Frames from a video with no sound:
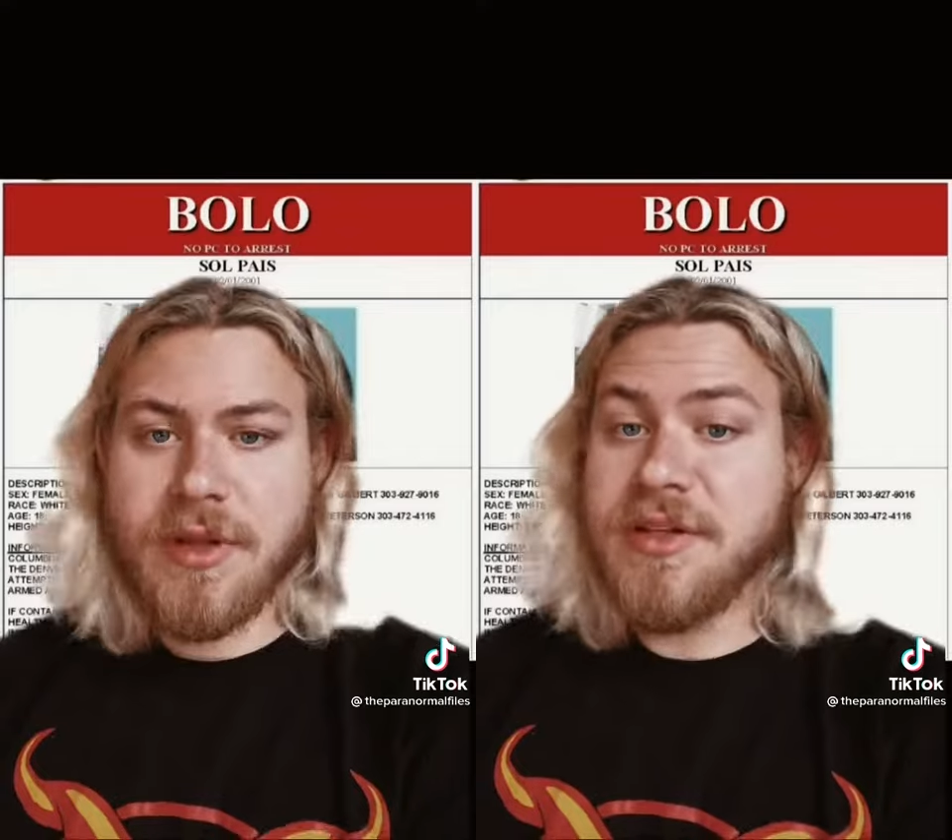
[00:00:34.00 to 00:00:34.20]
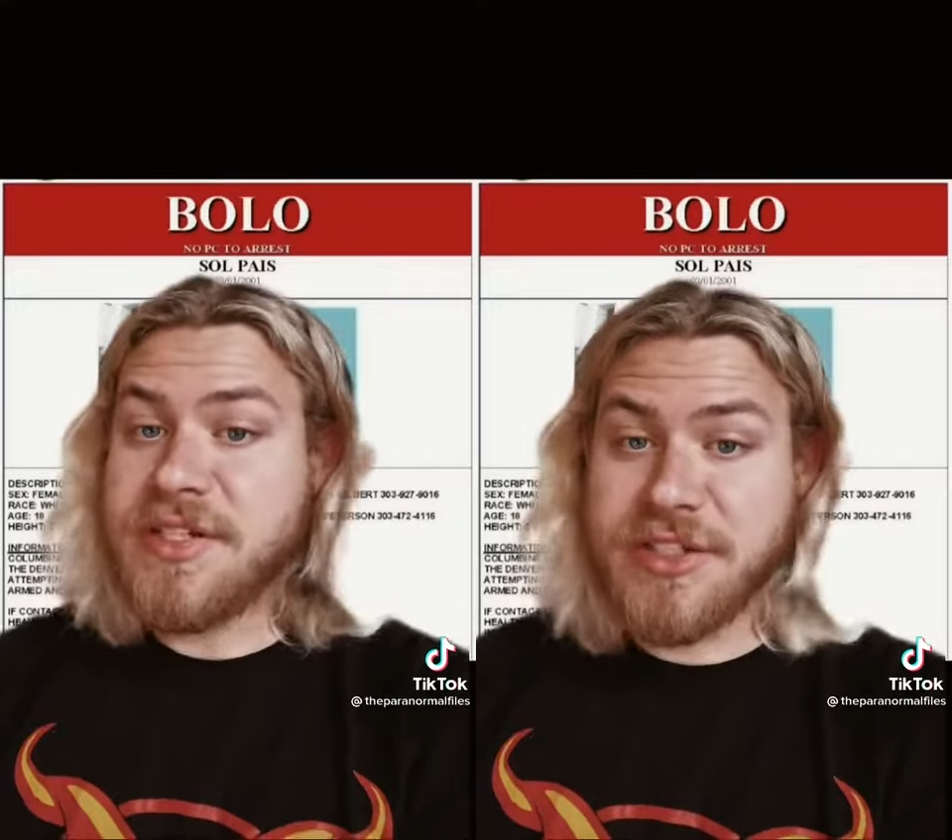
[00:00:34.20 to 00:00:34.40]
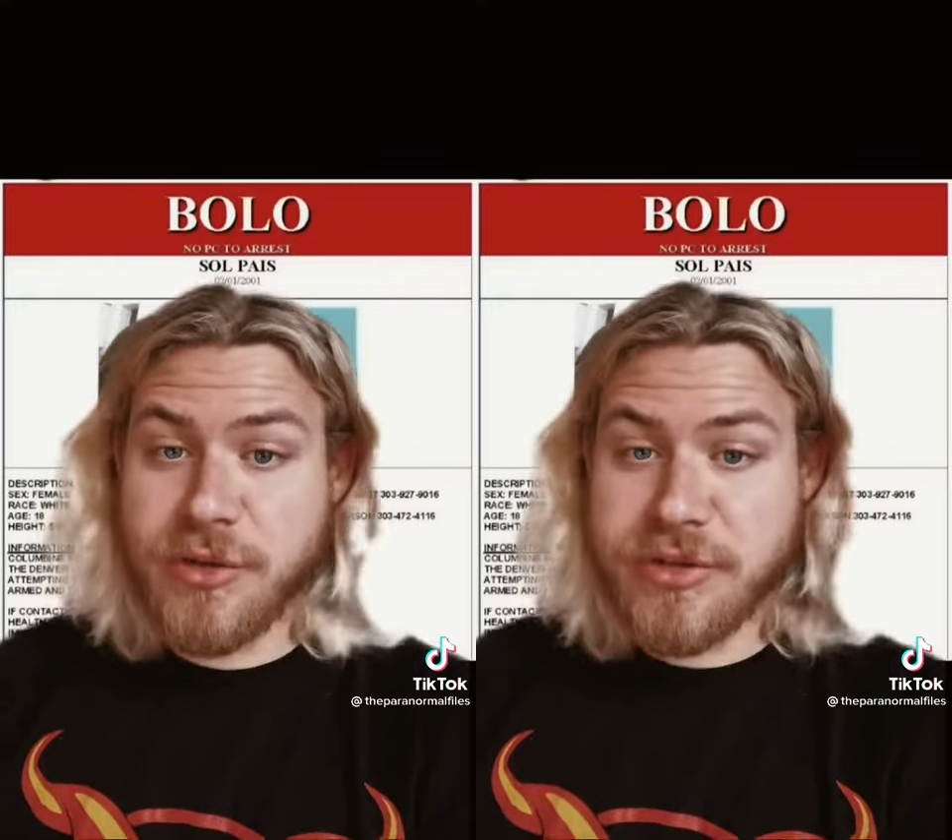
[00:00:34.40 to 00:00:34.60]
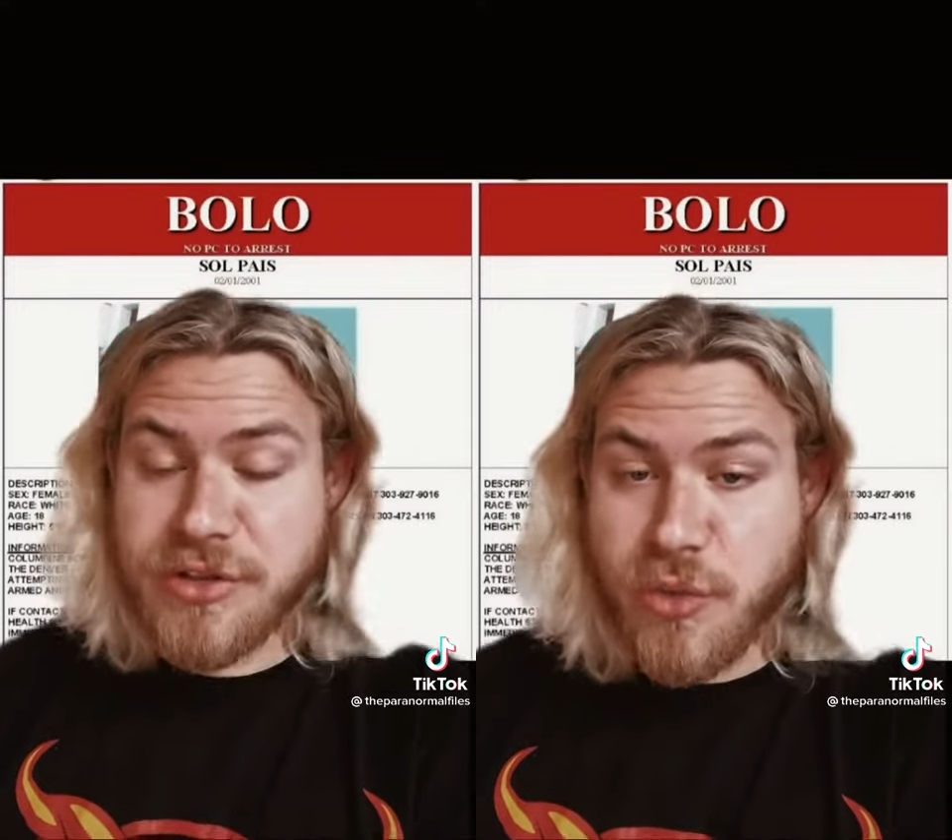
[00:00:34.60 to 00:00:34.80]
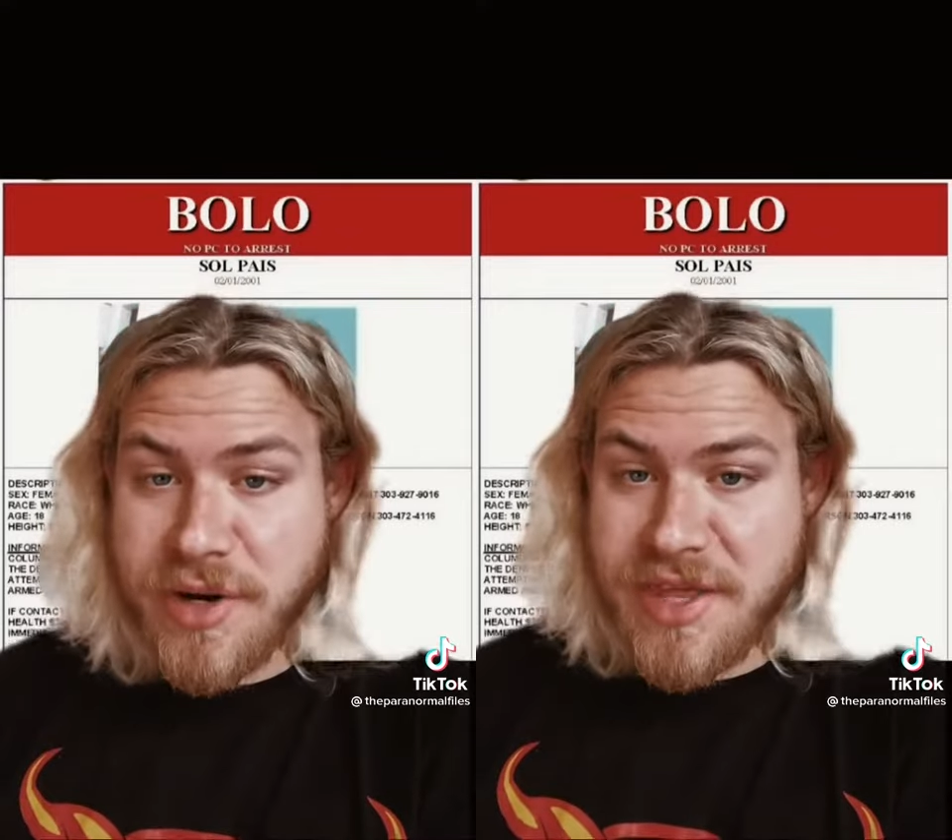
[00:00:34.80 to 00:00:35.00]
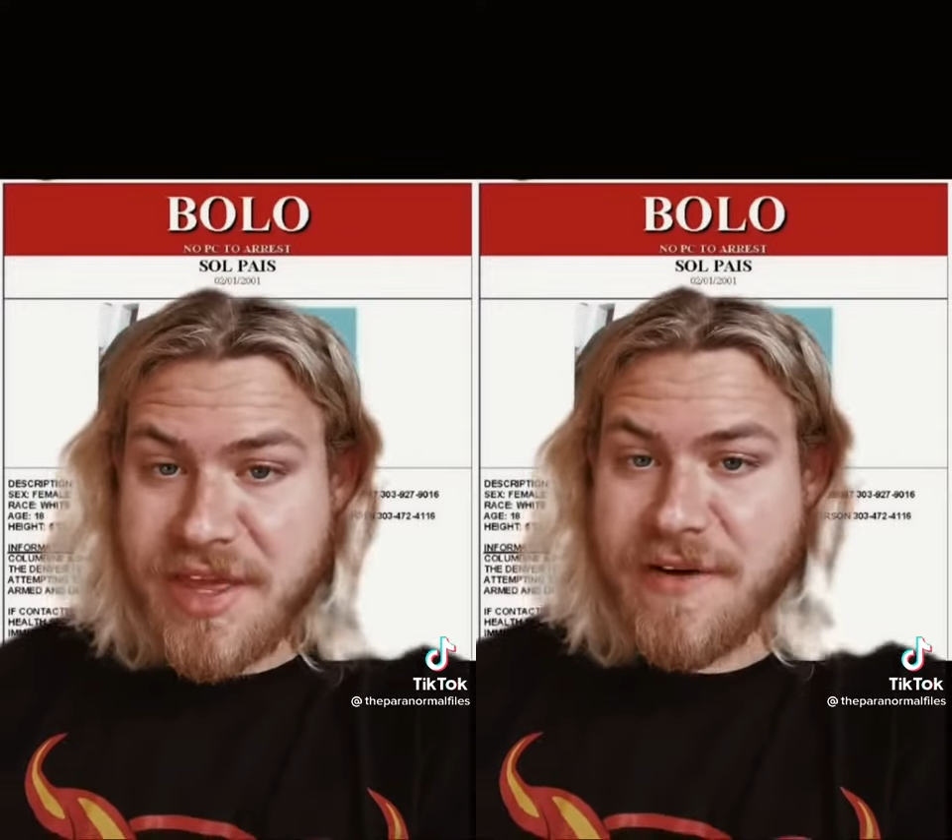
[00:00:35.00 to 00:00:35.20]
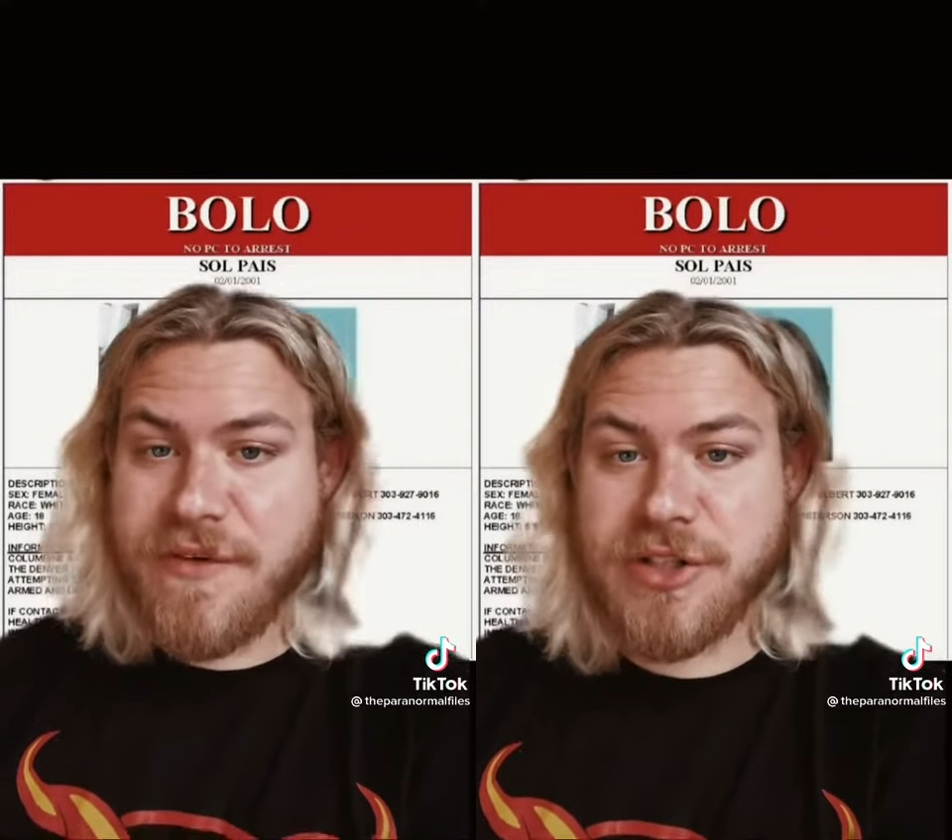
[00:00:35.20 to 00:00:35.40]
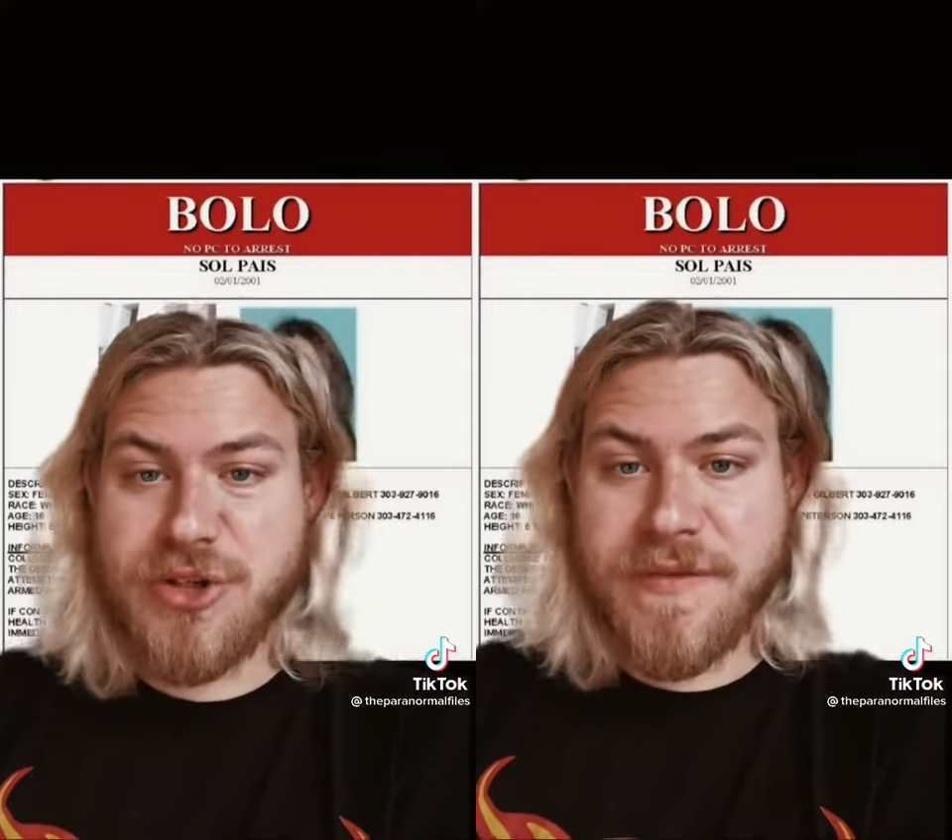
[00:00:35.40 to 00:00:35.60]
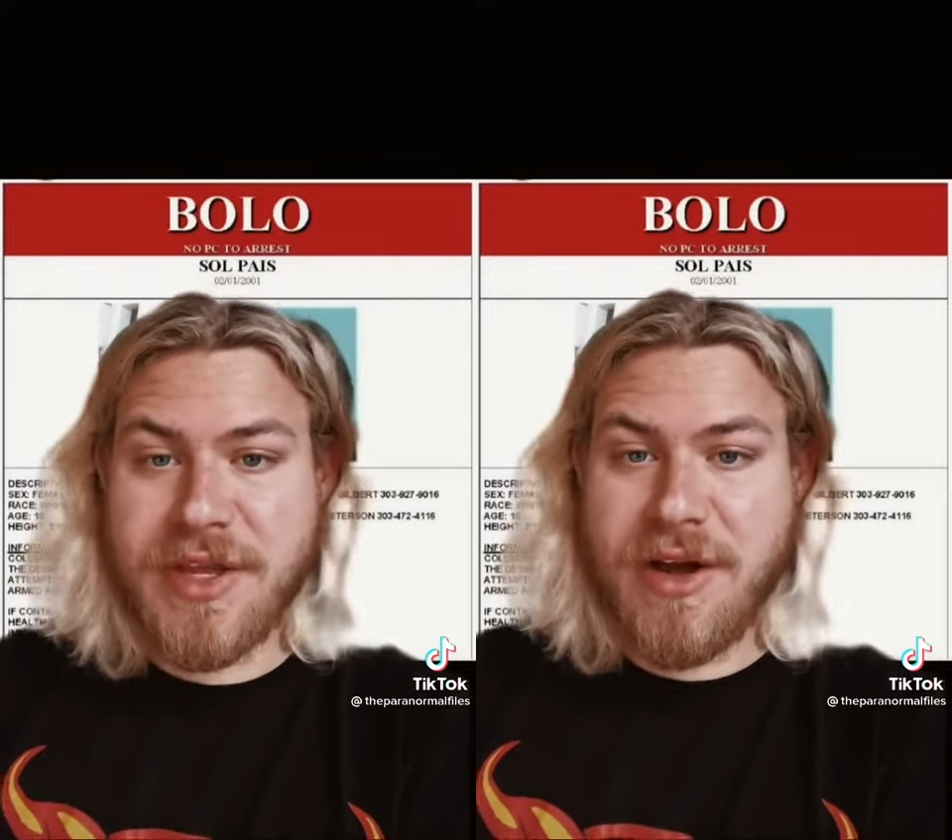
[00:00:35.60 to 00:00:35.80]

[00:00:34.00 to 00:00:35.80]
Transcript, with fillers: Since it was the twentieth anniversary of the